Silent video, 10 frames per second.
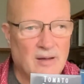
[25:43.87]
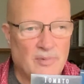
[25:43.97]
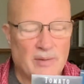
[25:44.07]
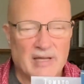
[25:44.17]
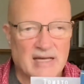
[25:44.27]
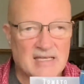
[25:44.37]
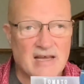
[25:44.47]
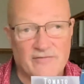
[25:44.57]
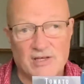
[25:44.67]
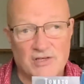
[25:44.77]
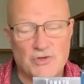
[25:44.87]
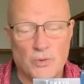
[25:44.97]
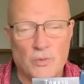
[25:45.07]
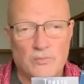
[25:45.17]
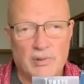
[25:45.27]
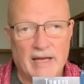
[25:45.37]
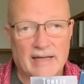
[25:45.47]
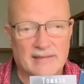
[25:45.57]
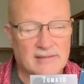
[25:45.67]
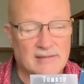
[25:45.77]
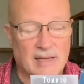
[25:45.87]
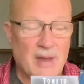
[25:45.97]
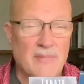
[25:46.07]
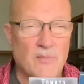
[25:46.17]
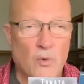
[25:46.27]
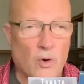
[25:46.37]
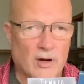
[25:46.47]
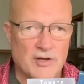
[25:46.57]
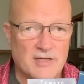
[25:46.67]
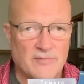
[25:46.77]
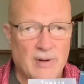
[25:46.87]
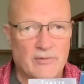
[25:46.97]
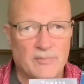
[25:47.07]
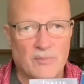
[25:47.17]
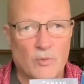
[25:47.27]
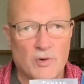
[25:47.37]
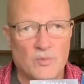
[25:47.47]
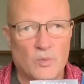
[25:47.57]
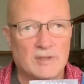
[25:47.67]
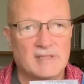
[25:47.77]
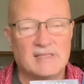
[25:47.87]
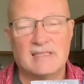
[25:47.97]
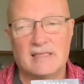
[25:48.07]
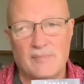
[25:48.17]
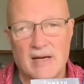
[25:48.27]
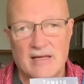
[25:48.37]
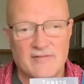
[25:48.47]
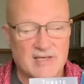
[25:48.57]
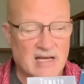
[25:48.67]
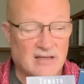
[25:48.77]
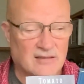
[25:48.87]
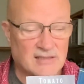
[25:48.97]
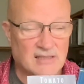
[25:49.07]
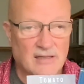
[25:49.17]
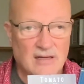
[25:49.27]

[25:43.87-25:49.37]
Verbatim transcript: probably like 72 plants and maybe more because there'd probably been more than one seed in many of the cells.